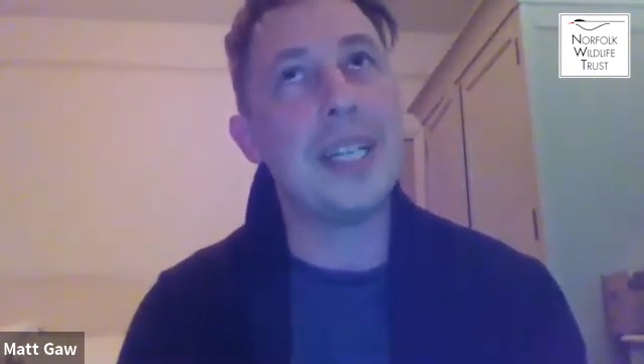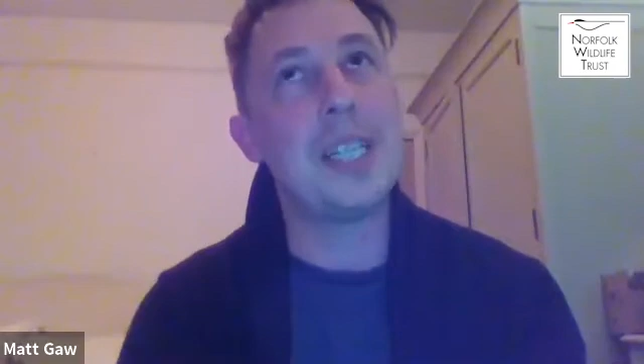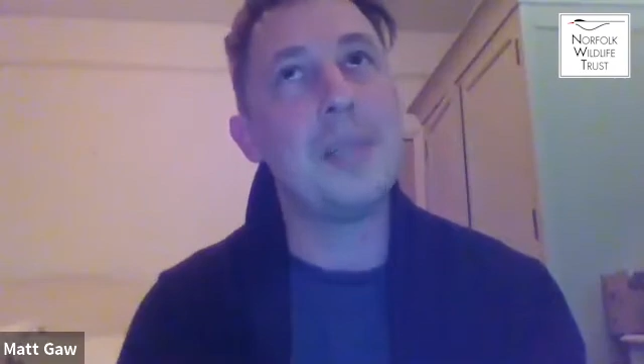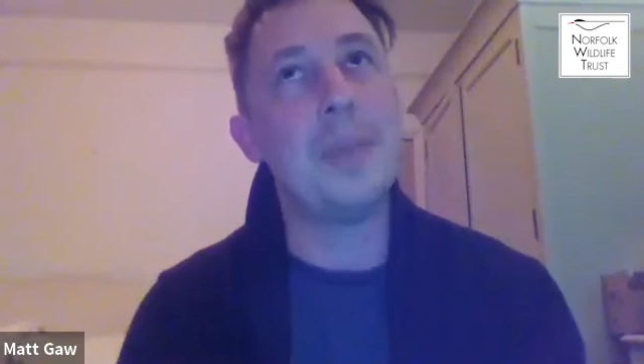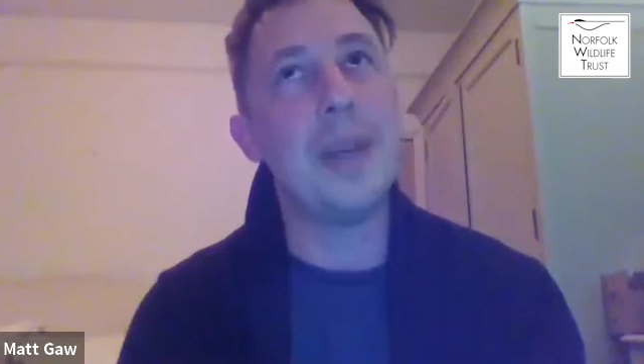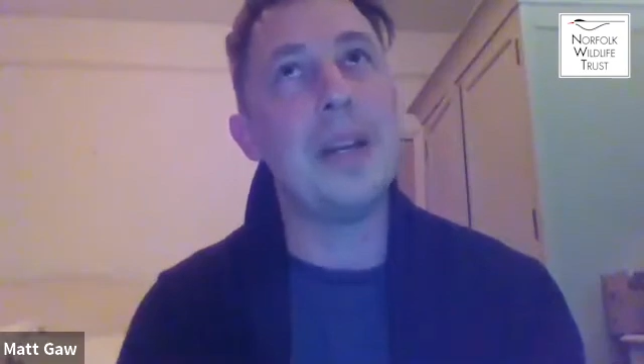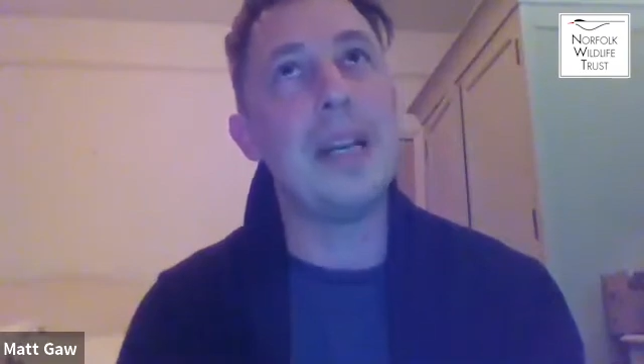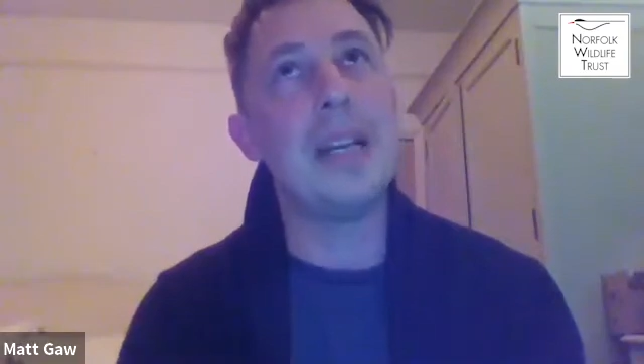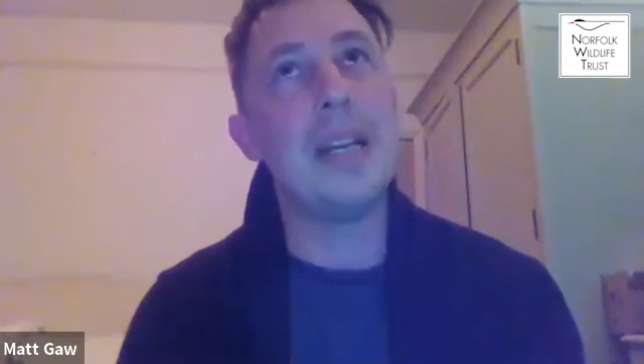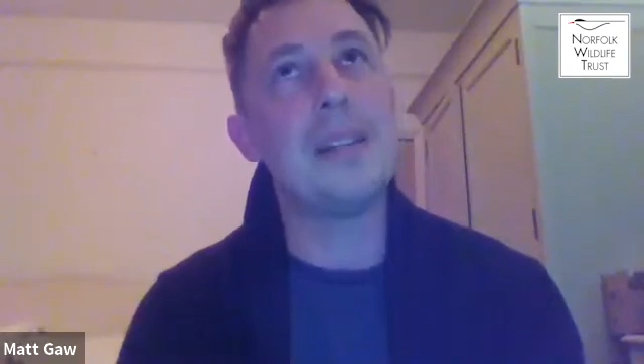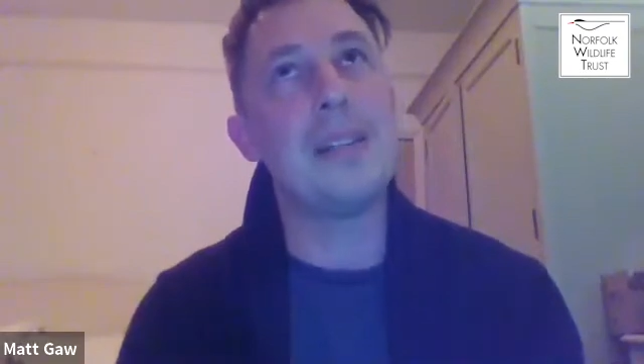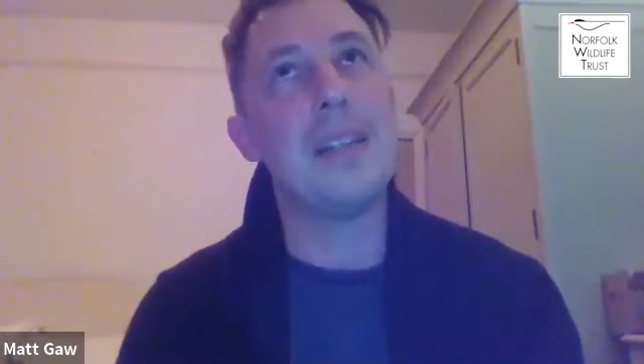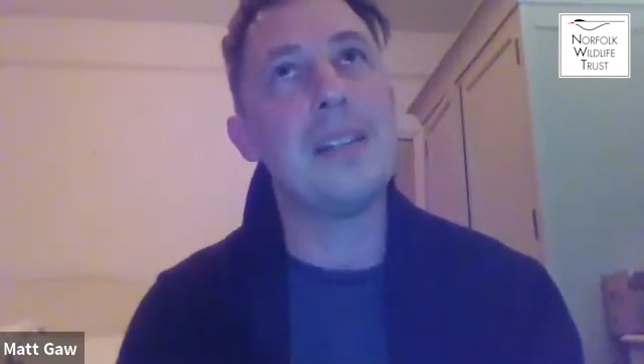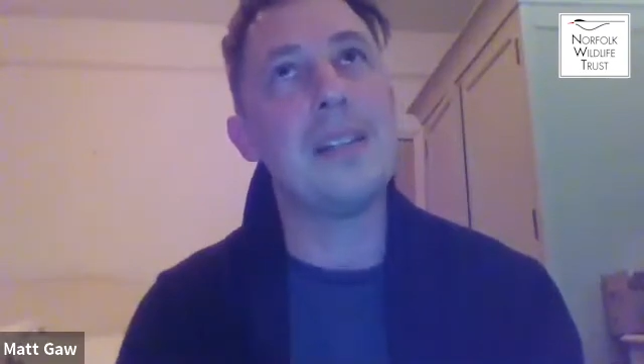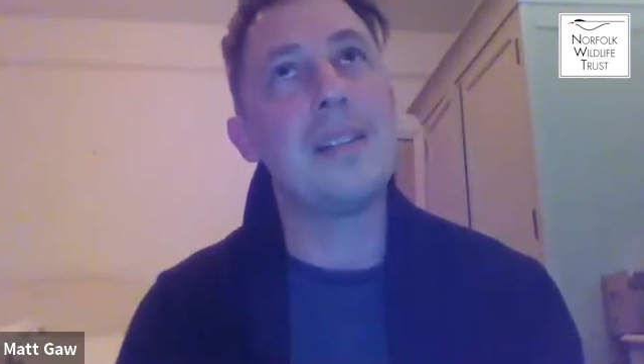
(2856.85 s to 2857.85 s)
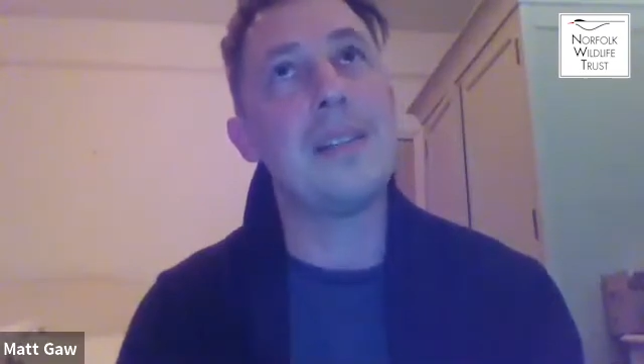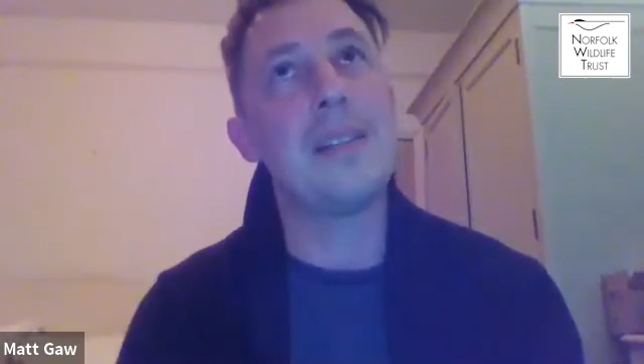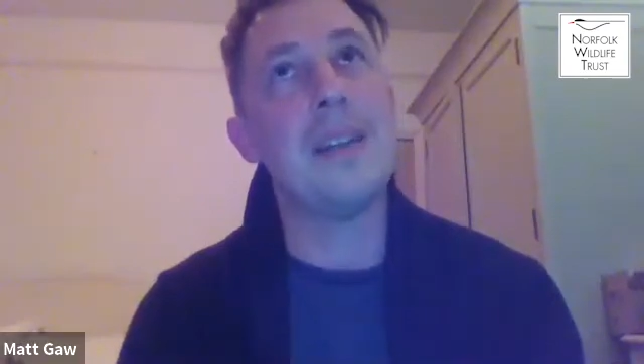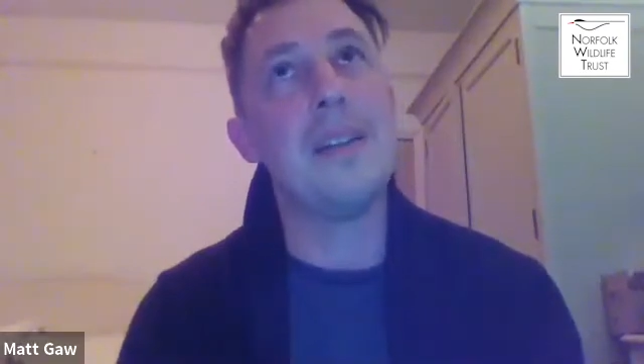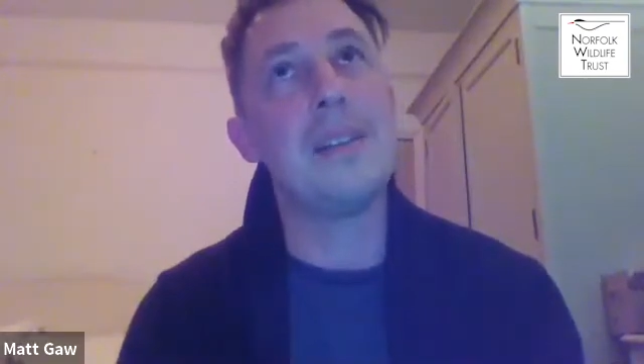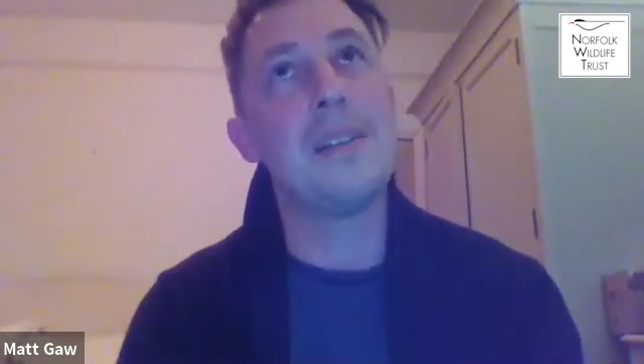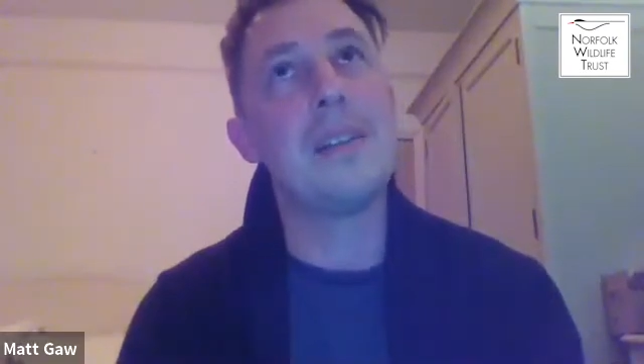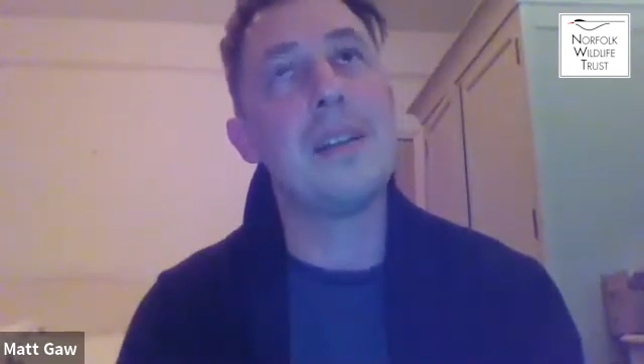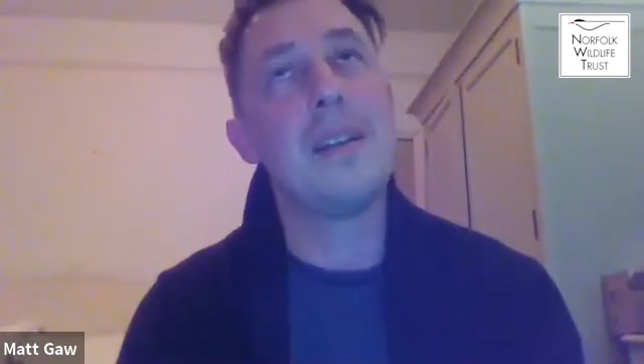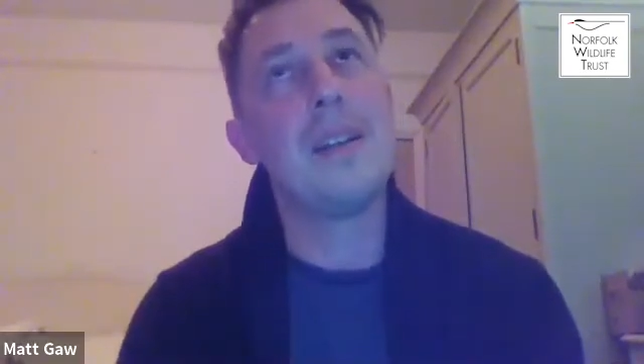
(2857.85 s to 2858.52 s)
experiences, those